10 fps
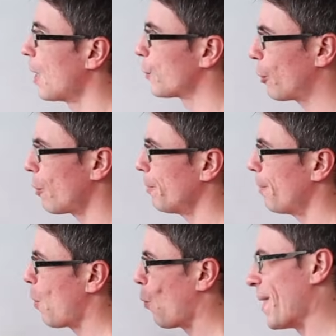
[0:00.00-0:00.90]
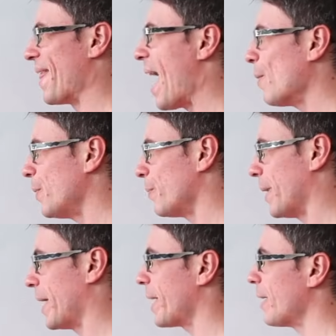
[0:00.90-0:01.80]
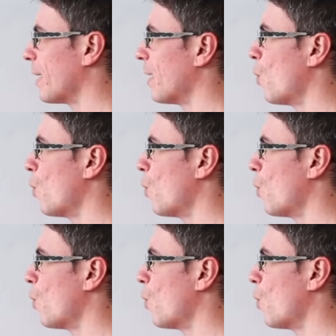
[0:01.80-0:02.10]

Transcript: So without the ring,